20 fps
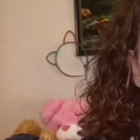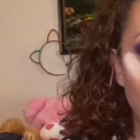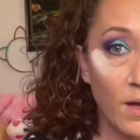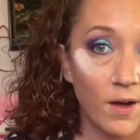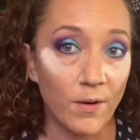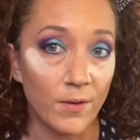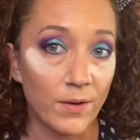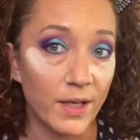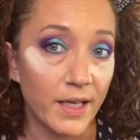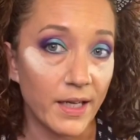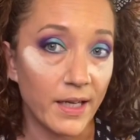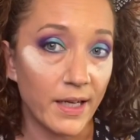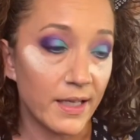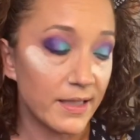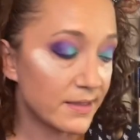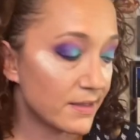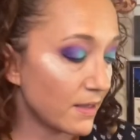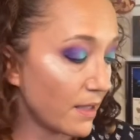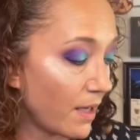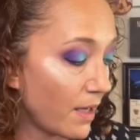okay,
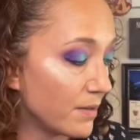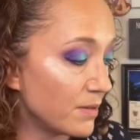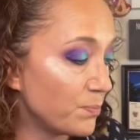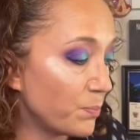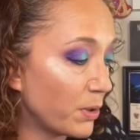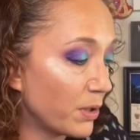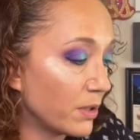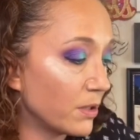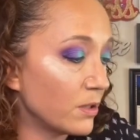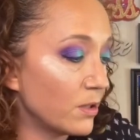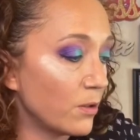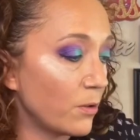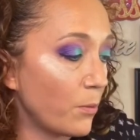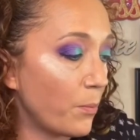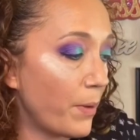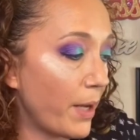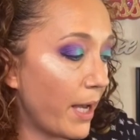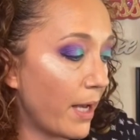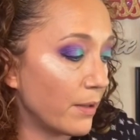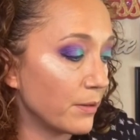guys, I put a little
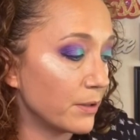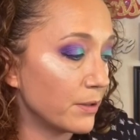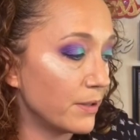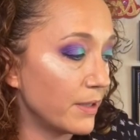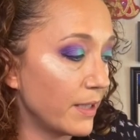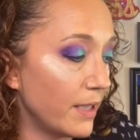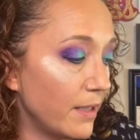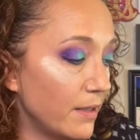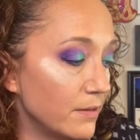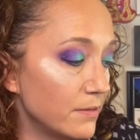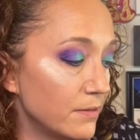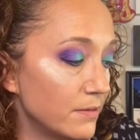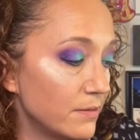powder down,